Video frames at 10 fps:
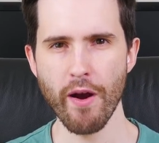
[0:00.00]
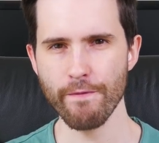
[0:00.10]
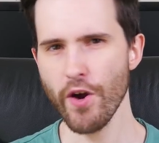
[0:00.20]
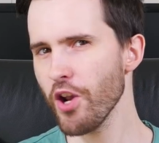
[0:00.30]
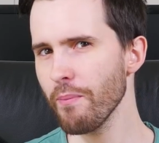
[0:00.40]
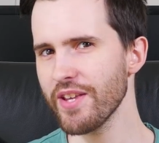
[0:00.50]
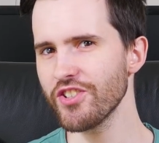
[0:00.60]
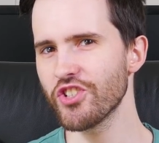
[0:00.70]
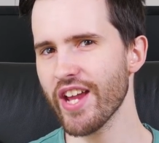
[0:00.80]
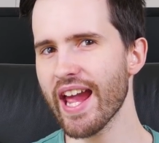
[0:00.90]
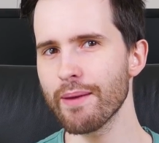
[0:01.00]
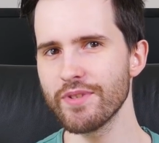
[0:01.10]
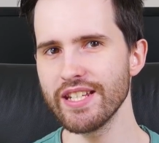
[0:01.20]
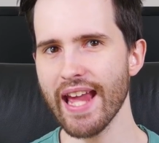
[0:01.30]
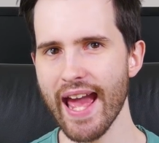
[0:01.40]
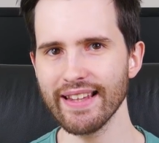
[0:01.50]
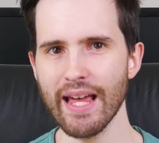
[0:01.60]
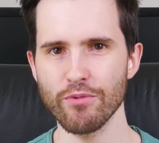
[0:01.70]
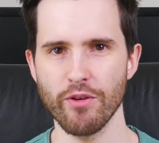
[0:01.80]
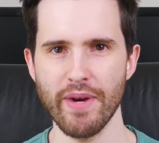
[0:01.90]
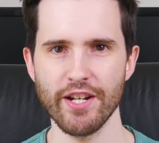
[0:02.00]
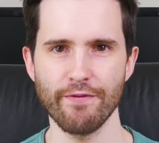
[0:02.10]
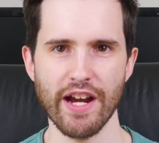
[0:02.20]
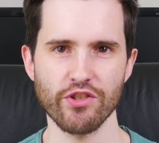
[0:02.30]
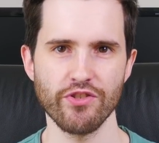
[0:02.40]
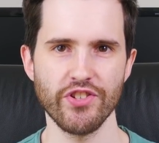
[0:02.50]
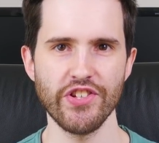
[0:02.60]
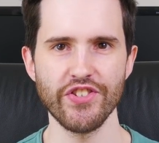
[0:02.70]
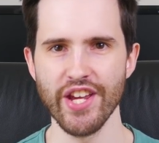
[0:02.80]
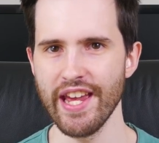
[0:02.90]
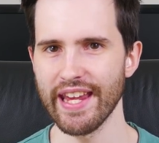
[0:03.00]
my final message to AMD and laptop manufacturers is